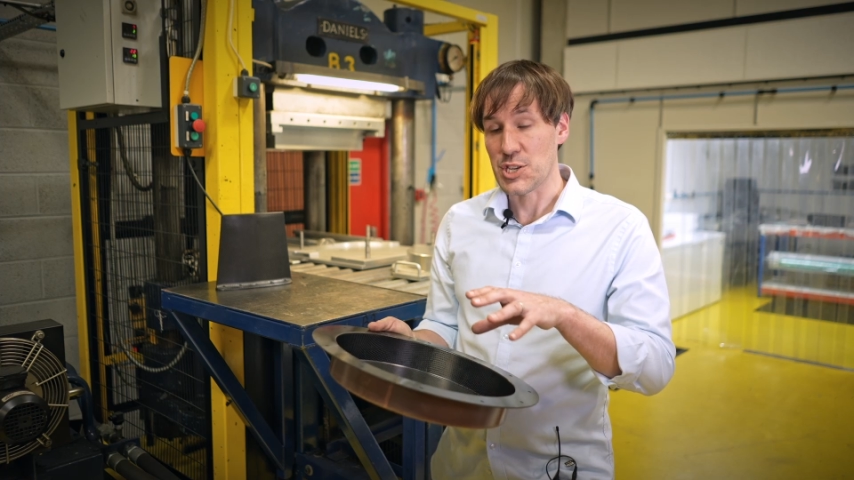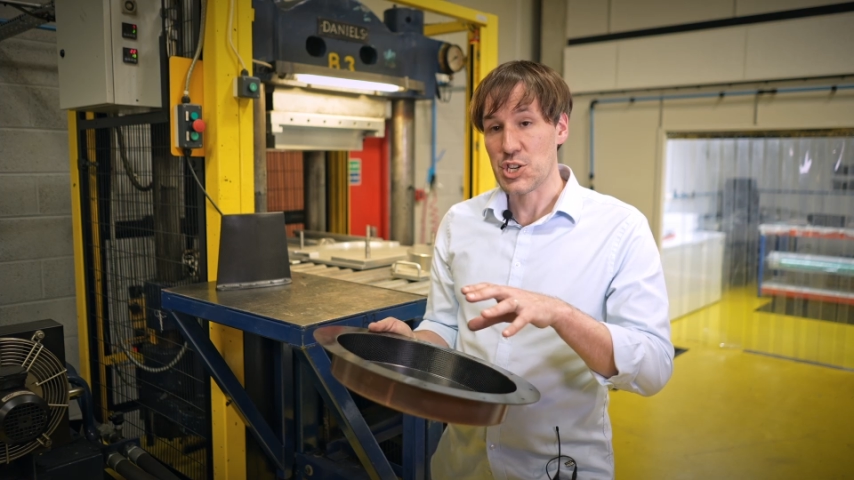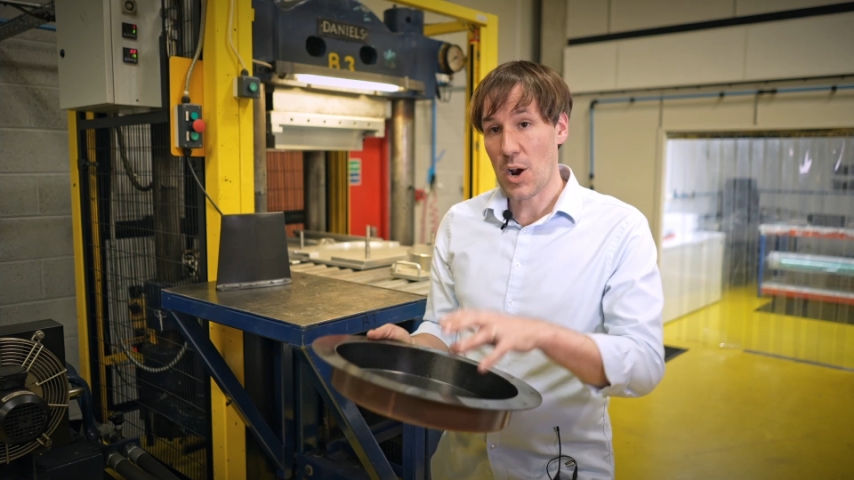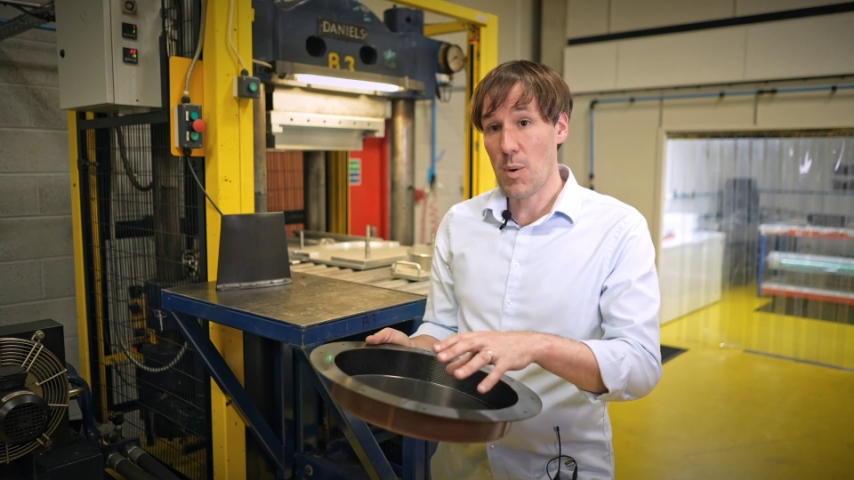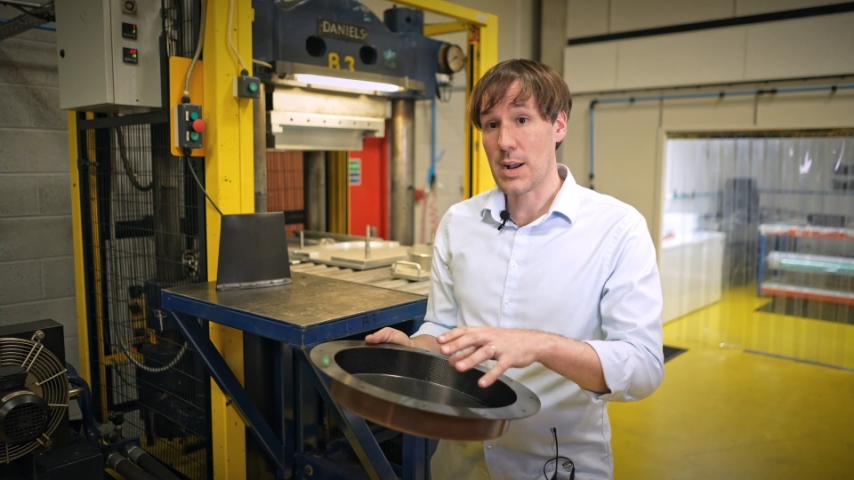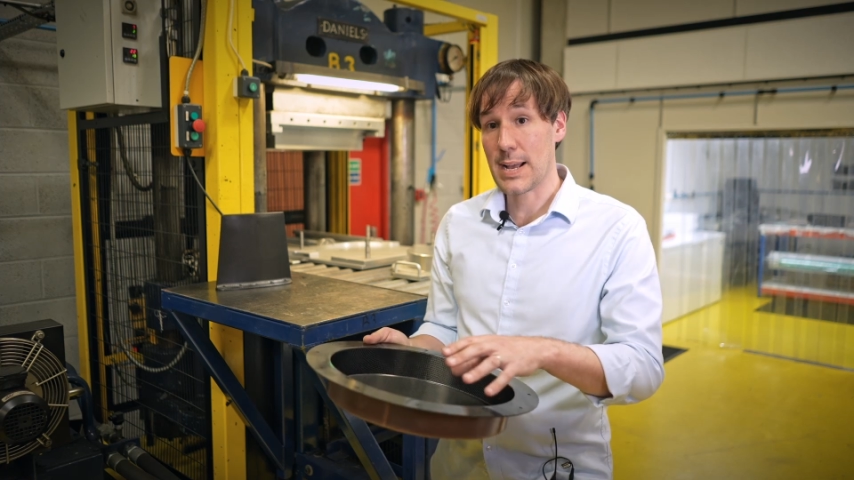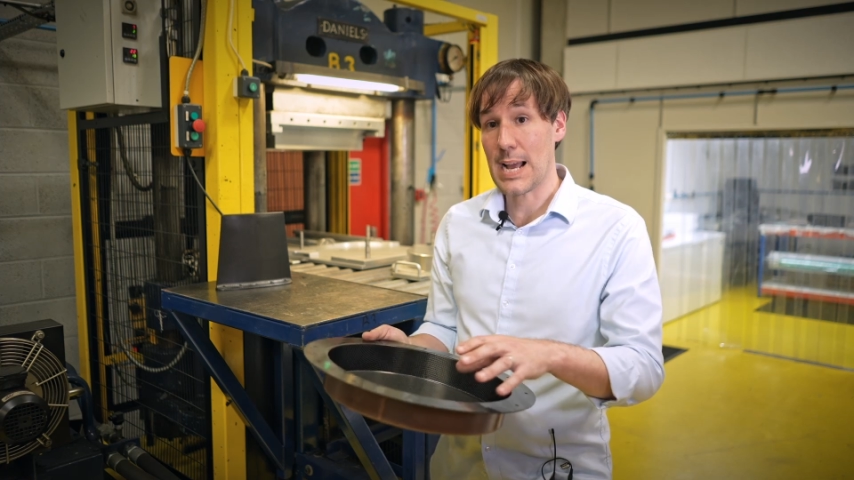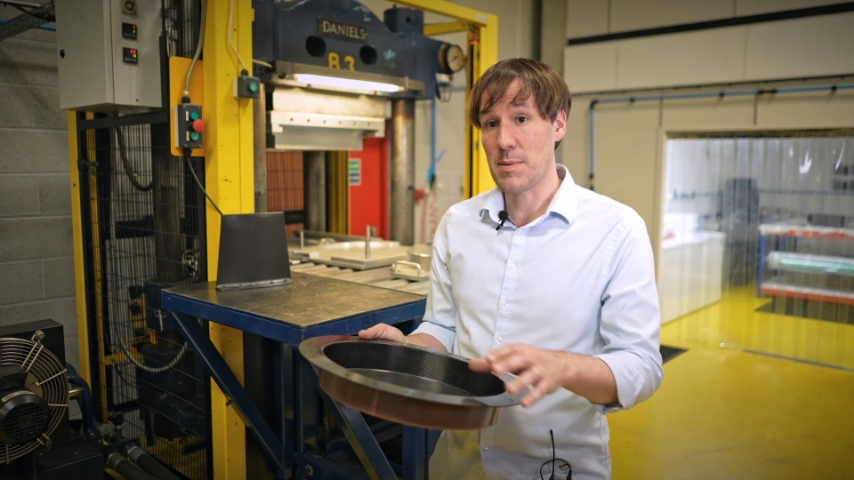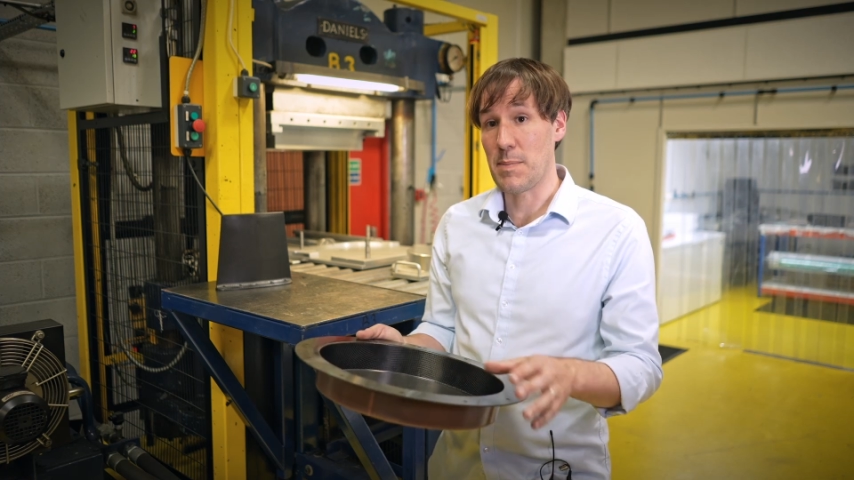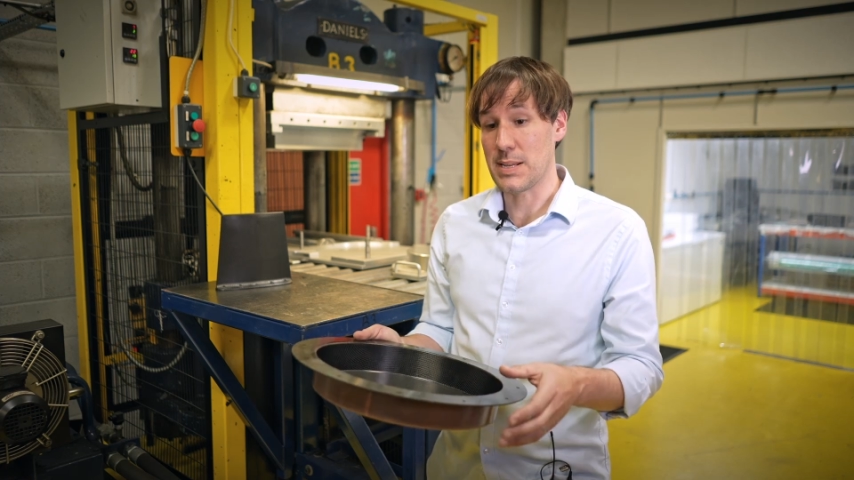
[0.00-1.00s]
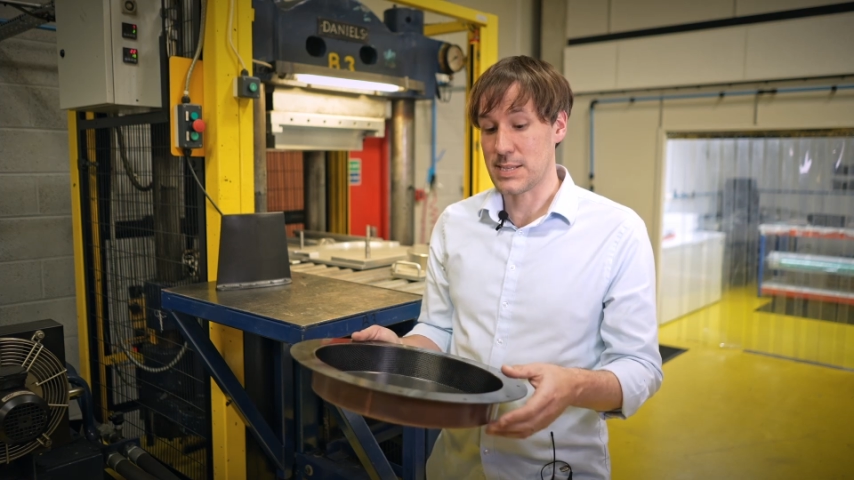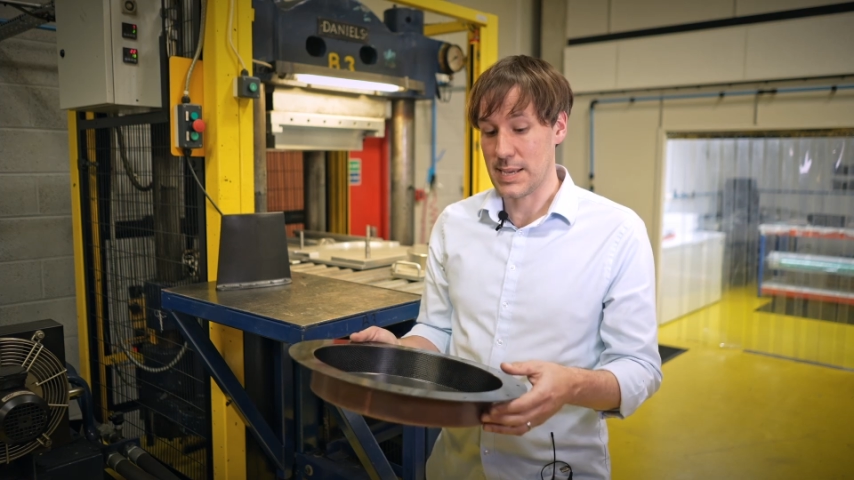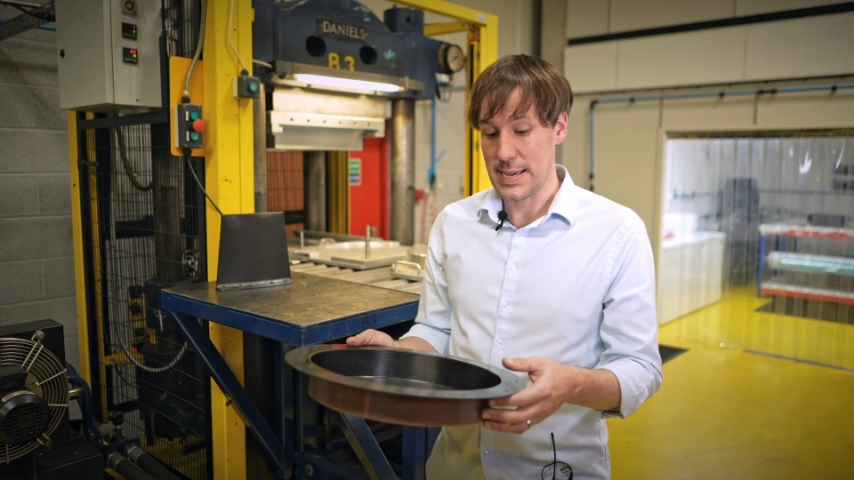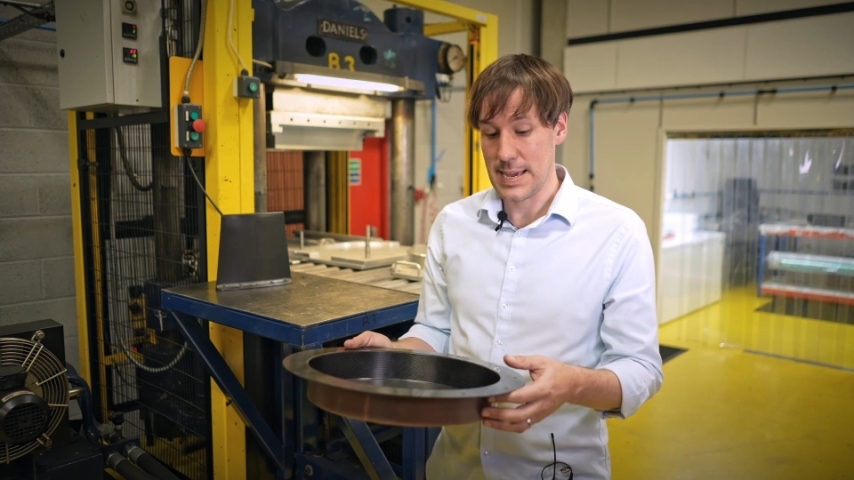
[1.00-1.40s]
show our capability